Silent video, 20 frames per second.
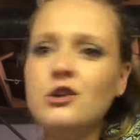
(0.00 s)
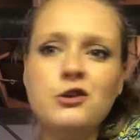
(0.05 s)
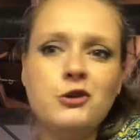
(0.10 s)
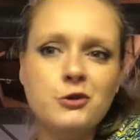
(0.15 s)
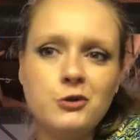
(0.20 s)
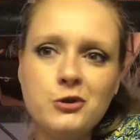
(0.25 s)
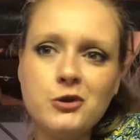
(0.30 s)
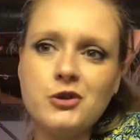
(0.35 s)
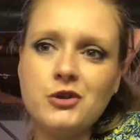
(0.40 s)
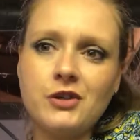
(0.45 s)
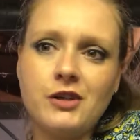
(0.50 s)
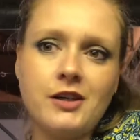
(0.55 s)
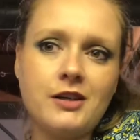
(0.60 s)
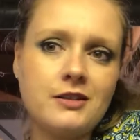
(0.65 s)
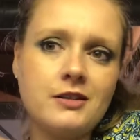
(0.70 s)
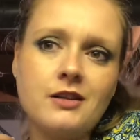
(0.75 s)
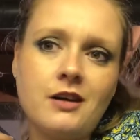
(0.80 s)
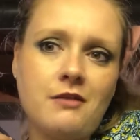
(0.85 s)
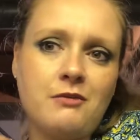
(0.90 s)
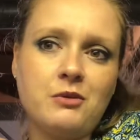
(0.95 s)
Usually
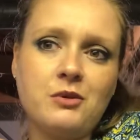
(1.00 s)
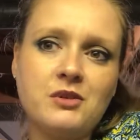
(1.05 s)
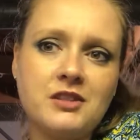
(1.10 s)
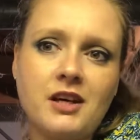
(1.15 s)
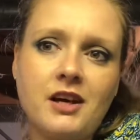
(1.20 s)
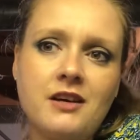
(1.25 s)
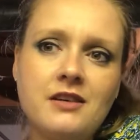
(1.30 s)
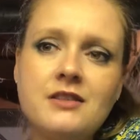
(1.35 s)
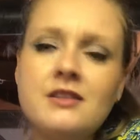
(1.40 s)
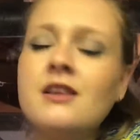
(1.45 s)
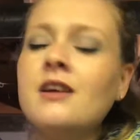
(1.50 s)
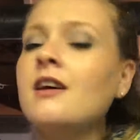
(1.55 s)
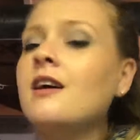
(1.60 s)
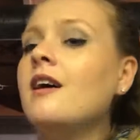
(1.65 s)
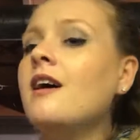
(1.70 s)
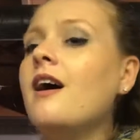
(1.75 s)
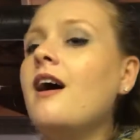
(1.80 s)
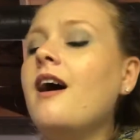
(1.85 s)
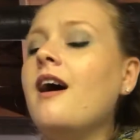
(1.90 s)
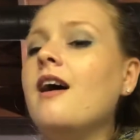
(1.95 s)
it's not full-size.
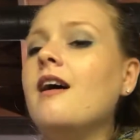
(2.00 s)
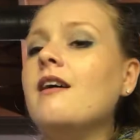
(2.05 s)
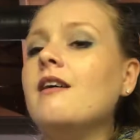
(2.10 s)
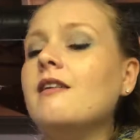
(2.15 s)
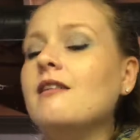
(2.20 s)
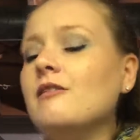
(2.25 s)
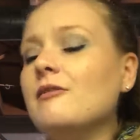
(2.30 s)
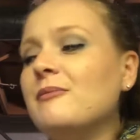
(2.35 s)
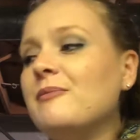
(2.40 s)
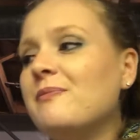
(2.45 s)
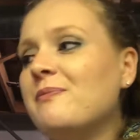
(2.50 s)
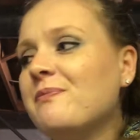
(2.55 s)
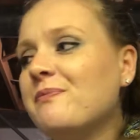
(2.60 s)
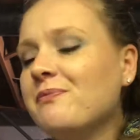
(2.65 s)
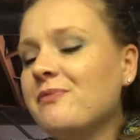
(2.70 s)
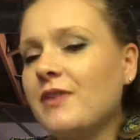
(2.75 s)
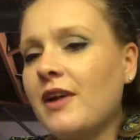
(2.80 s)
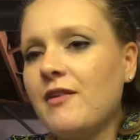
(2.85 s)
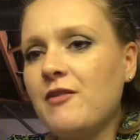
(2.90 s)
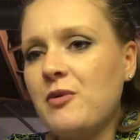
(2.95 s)

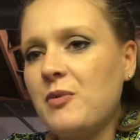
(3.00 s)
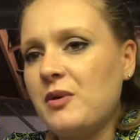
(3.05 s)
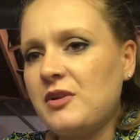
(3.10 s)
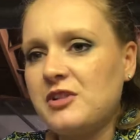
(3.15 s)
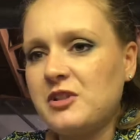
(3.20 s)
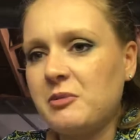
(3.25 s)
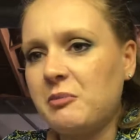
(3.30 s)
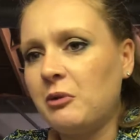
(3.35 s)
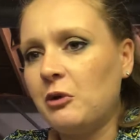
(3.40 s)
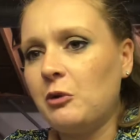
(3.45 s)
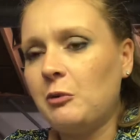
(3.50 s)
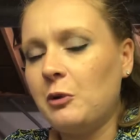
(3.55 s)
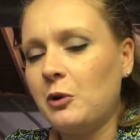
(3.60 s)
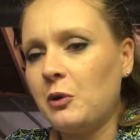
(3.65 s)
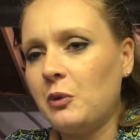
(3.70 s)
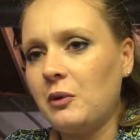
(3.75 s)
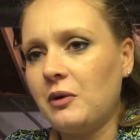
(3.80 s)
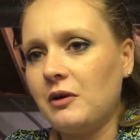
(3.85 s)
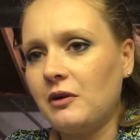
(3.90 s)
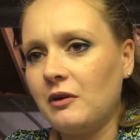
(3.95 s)
Every once in a blue
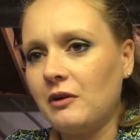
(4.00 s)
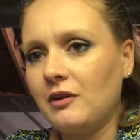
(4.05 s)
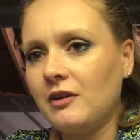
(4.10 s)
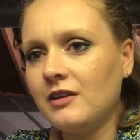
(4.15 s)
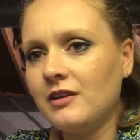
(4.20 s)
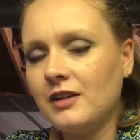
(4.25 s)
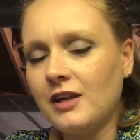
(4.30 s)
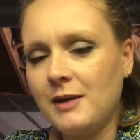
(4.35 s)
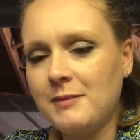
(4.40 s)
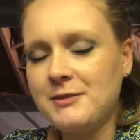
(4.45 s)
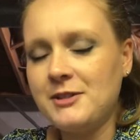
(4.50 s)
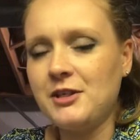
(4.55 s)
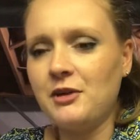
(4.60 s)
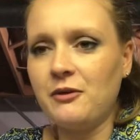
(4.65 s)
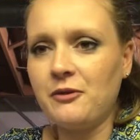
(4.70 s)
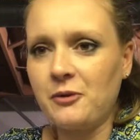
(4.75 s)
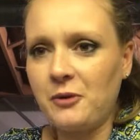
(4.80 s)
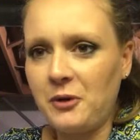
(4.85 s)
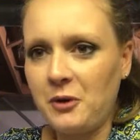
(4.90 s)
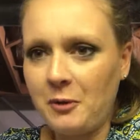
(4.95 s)
moon, Ipsy
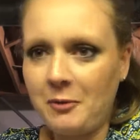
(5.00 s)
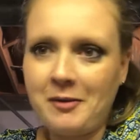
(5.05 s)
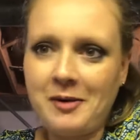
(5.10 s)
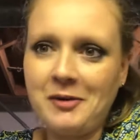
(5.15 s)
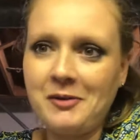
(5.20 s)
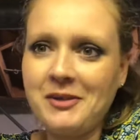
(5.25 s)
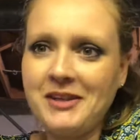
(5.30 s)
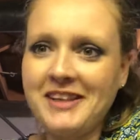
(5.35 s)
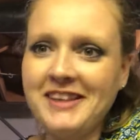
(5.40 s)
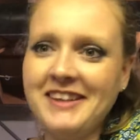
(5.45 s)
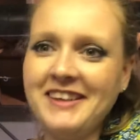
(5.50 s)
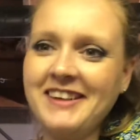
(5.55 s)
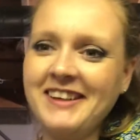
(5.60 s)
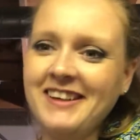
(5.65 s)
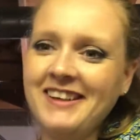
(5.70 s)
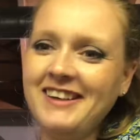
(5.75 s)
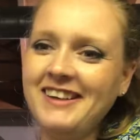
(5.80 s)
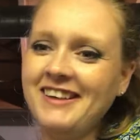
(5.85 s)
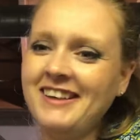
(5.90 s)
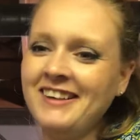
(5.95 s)
will throw you a bone.
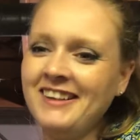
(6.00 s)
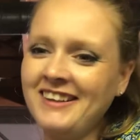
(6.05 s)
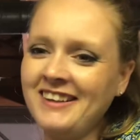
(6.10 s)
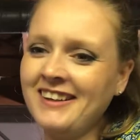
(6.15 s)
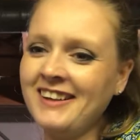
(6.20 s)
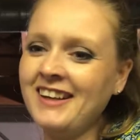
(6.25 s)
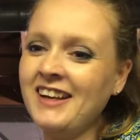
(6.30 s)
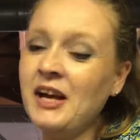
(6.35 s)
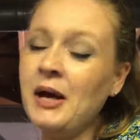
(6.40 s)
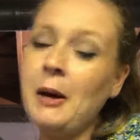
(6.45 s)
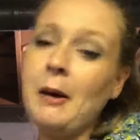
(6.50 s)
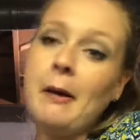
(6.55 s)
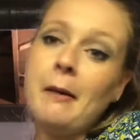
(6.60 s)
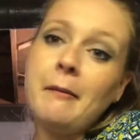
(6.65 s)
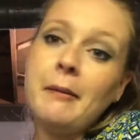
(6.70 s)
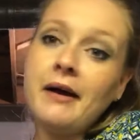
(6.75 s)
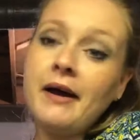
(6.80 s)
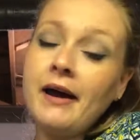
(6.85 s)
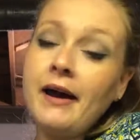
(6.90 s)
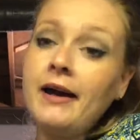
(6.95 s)

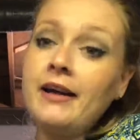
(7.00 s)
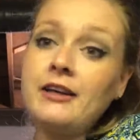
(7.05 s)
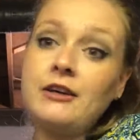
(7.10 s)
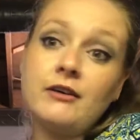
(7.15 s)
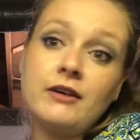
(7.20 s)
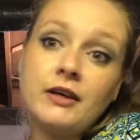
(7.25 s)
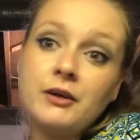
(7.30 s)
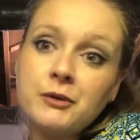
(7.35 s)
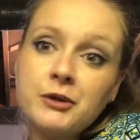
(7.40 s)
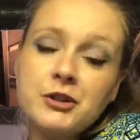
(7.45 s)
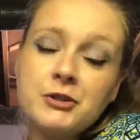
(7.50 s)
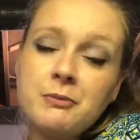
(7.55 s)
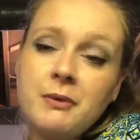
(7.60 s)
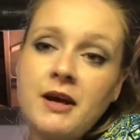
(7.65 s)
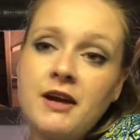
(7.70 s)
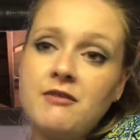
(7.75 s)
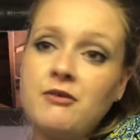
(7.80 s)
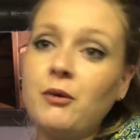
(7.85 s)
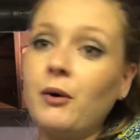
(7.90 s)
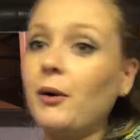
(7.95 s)
But hey, you get what you
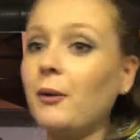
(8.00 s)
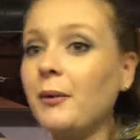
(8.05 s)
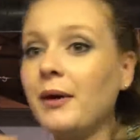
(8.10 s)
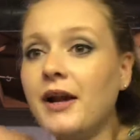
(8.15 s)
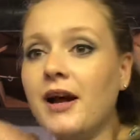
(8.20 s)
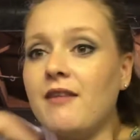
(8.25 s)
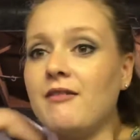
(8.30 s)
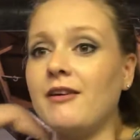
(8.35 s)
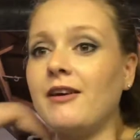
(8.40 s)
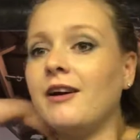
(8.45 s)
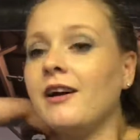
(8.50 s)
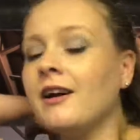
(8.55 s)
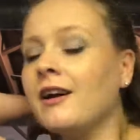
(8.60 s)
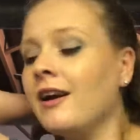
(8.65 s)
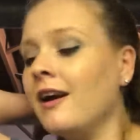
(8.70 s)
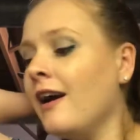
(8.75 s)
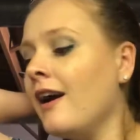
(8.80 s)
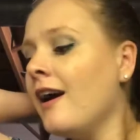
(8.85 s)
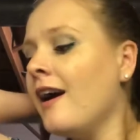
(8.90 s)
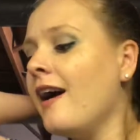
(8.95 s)
pay for, whatever.
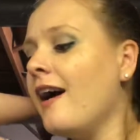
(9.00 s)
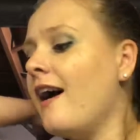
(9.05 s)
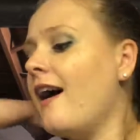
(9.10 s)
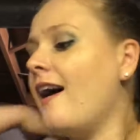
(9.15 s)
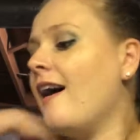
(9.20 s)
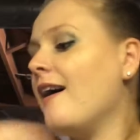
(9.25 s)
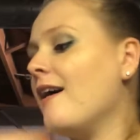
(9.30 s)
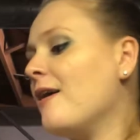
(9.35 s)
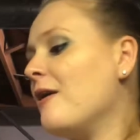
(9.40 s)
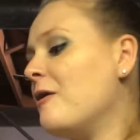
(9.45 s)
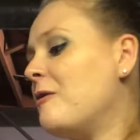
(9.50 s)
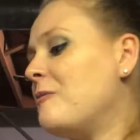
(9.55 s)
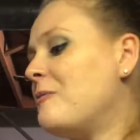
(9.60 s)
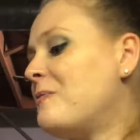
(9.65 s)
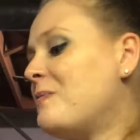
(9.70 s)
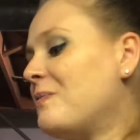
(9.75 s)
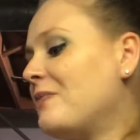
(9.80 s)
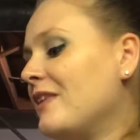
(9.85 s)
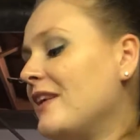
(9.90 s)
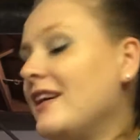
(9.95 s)

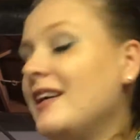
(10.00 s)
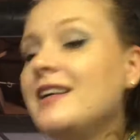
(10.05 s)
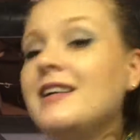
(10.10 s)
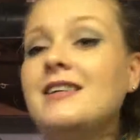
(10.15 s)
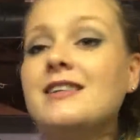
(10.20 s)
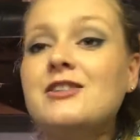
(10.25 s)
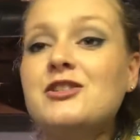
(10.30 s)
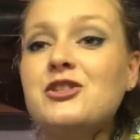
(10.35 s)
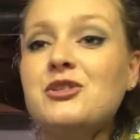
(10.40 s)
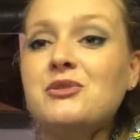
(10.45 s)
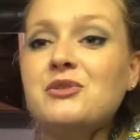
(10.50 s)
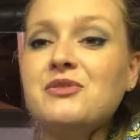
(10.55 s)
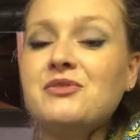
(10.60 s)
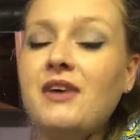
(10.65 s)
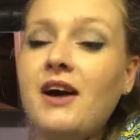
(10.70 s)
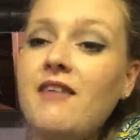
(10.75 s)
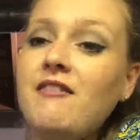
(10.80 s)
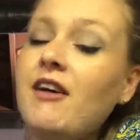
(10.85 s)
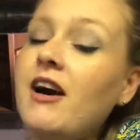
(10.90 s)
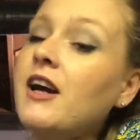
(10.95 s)
In addition to those
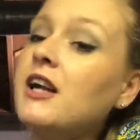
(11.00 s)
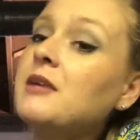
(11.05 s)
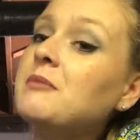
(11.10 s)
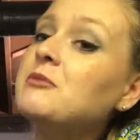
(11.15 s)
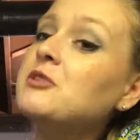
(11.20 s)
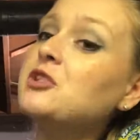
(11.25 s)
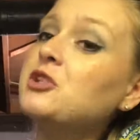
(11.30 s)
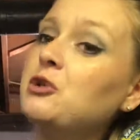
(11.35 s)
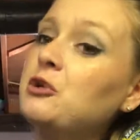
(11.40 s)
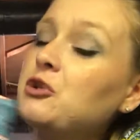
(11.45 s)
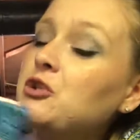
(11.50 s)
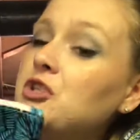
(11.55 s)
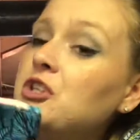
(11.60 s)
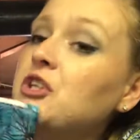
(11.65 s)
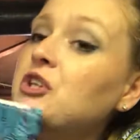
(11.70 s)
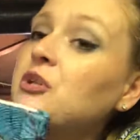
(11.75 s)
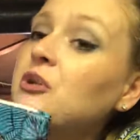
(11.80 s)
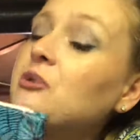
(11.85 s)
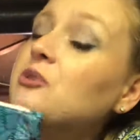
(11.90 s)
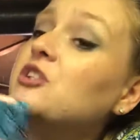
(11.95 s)
5 items, it usually
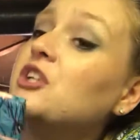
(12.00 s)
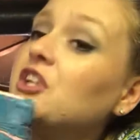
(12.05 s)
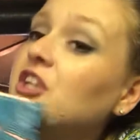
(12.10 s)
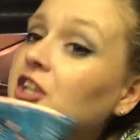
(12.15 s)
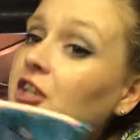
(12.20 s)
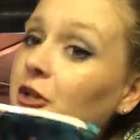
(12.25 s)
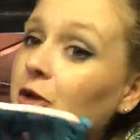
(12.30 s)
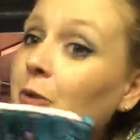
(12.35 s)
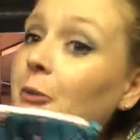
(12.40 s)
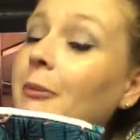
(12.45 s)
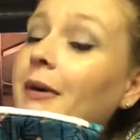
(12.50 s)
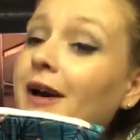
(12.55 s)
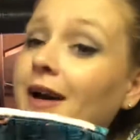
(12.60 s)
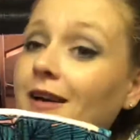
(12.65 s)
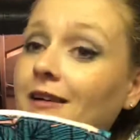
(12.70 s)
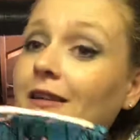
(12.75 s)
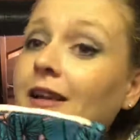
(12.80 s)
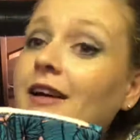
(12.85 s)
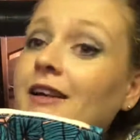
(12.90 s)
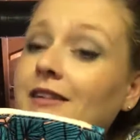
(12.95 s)
includes a cute
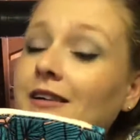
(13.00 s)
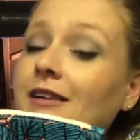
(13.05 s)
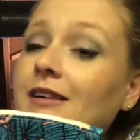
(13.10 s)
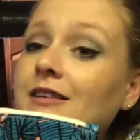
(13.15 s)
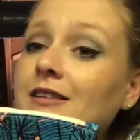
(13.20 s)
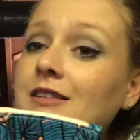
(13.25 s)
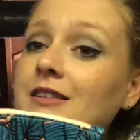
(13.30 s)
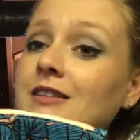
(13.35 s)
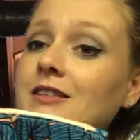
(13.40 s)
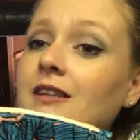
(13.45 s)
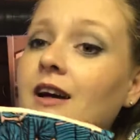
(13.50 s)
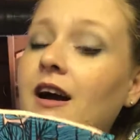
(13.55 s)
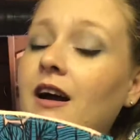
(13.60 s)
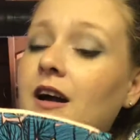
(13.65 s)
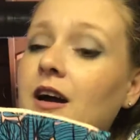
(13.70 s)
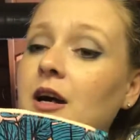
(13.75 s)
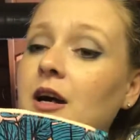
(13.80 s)
bag like this.